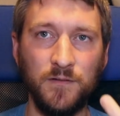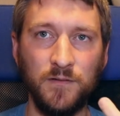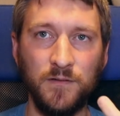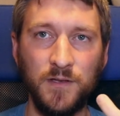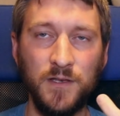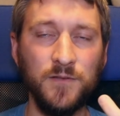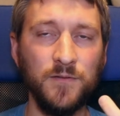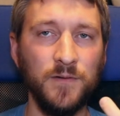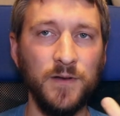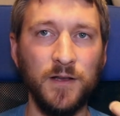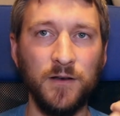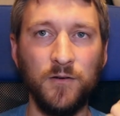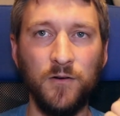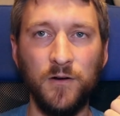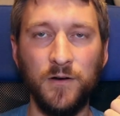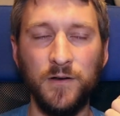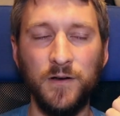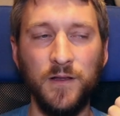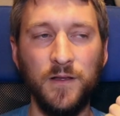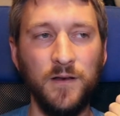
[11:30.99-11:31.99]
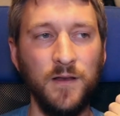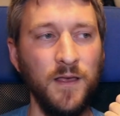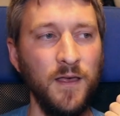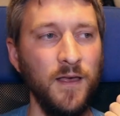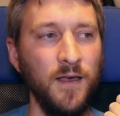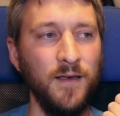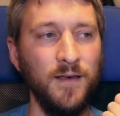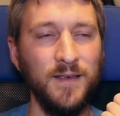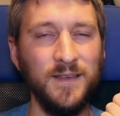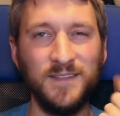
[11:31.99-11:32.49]
the Ethernet card in it
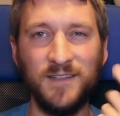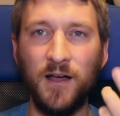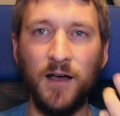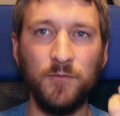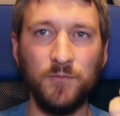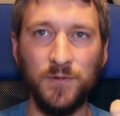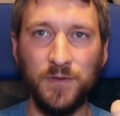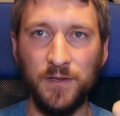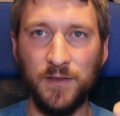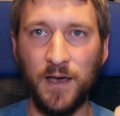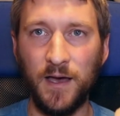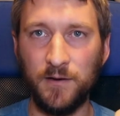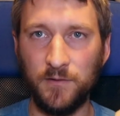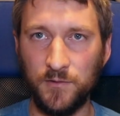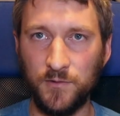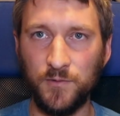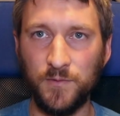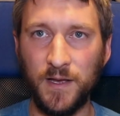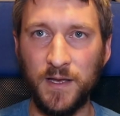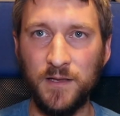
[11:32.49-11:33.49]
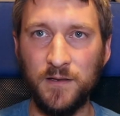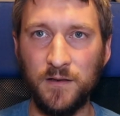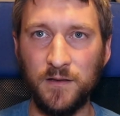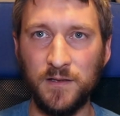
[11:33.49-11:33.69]
is not really that great.